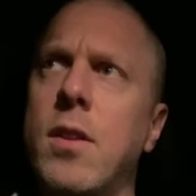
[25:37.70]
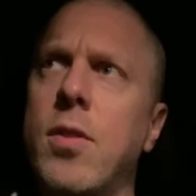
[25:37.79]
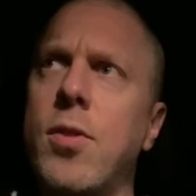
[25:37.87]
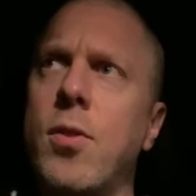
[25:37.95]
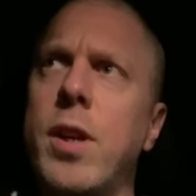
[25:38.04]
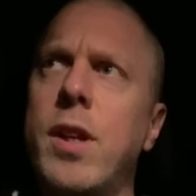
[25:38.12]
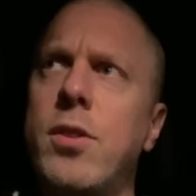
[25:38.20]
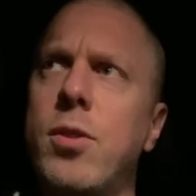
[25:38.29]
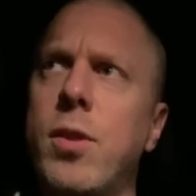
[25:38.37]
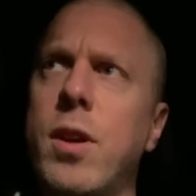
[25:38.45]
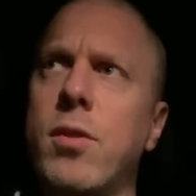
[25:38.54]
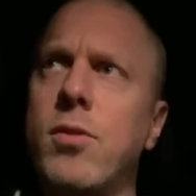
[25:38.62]
32
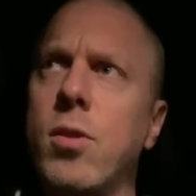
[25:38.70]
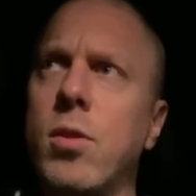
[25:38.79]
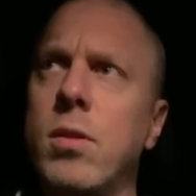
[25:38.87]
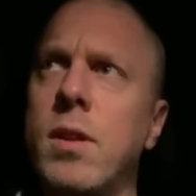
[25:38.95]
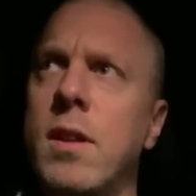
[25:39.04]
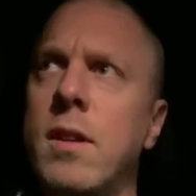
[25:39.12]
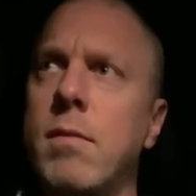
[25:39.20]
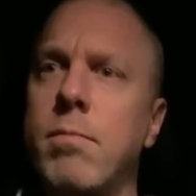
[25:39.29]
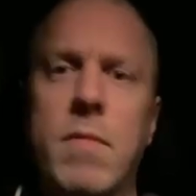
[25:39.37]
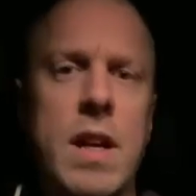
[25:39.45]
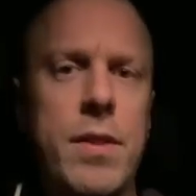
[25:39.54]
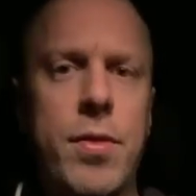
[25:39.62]
years old,
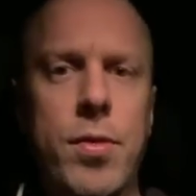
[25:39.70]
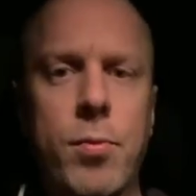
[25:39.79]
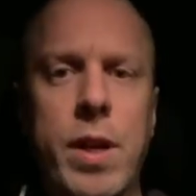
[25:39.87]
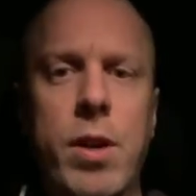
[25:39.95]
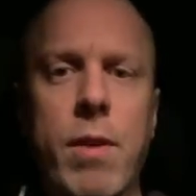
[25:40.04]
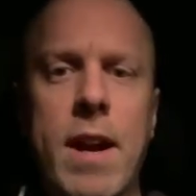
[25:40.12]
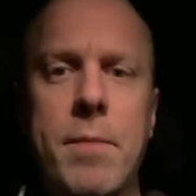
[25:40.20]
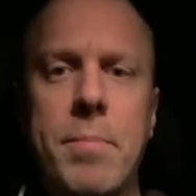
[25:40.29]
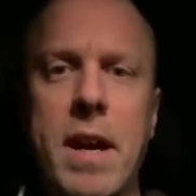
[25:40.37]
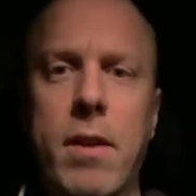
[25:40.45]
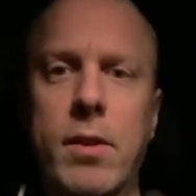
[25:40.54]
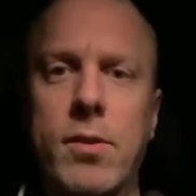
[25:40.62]
I had three
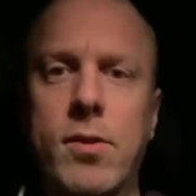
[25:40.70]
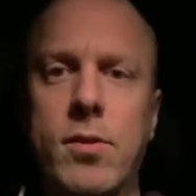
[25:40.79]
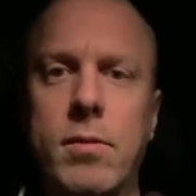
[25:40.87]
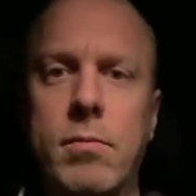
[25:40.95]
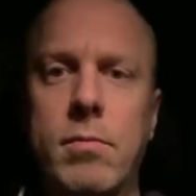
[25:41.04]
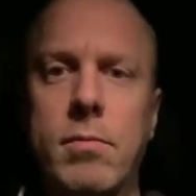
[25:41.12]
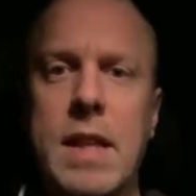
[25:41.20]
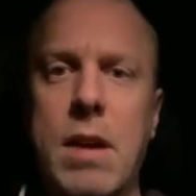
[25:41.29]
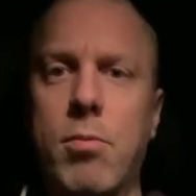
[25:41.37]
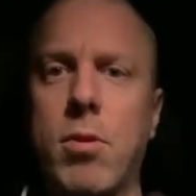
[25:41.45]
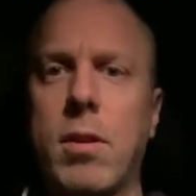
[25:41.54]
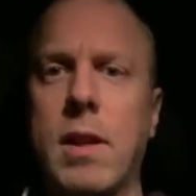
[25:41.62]
grandparents that
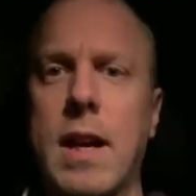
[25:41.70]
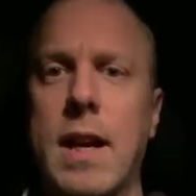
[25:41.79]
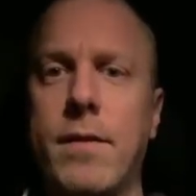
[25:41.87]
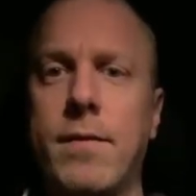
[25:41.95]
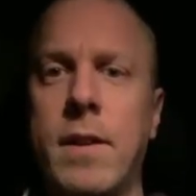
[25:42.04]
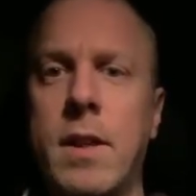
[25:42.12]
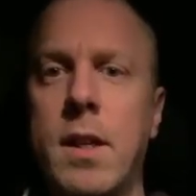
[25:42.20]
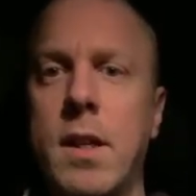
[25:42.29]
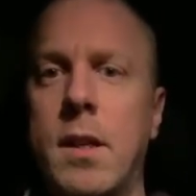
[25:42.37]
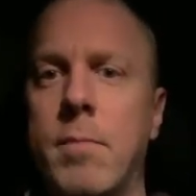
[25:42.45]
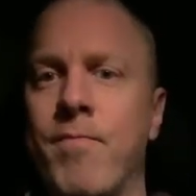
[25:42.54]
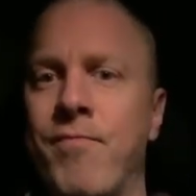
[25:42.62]
were alive.
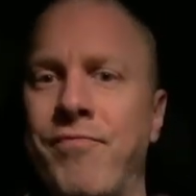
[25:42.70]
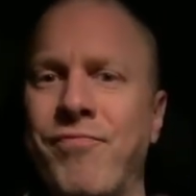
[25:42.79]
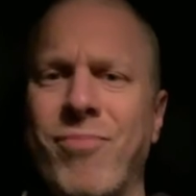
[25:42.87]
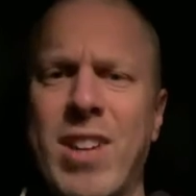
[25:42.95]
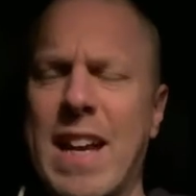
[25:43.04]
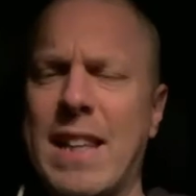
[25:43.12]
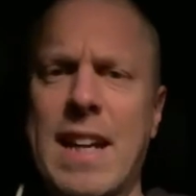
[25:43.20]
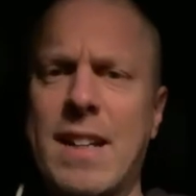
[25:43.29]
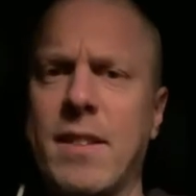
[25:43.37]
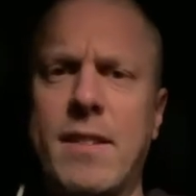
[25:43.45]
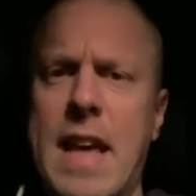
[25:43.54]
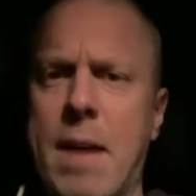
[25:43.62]
And that
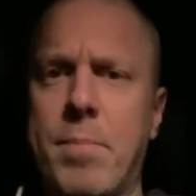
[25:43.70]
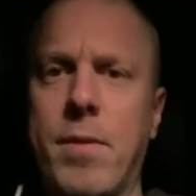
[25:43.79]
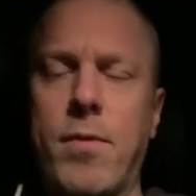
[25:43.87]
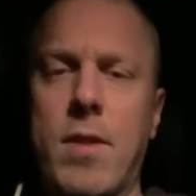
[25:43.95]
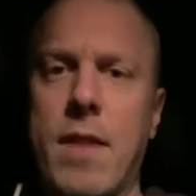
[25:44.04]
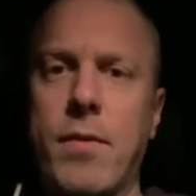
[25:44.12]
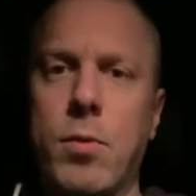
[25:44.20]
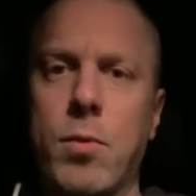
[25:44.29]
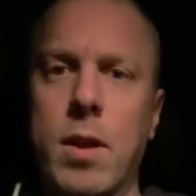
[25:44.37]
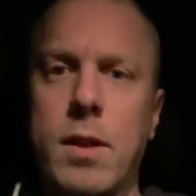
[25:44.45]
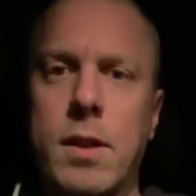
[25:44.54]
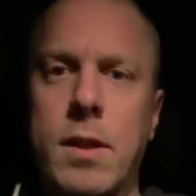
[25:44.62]
doesn't happen for
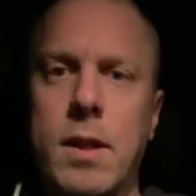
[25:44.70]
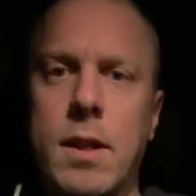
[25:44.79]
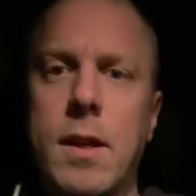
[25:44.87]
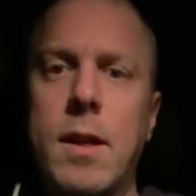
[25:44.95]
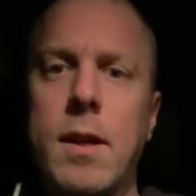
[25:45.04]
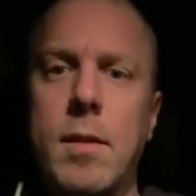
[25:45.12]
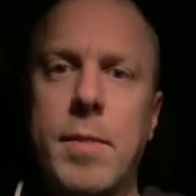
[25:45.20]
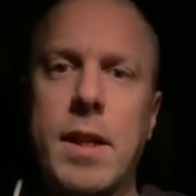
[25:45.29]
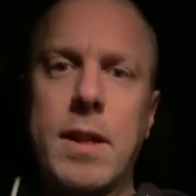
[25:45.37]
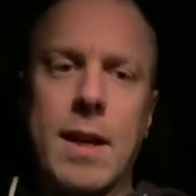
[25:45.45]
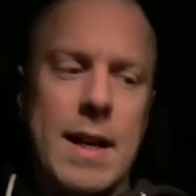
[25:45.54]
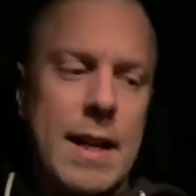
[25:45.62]
everyone. I
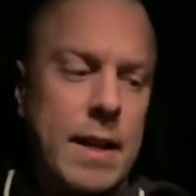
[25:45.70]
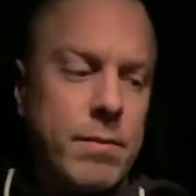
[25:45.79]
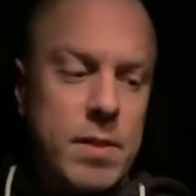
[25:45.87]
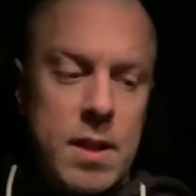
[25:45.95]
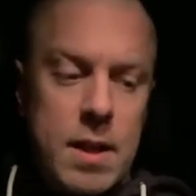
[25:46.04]
mean, God, I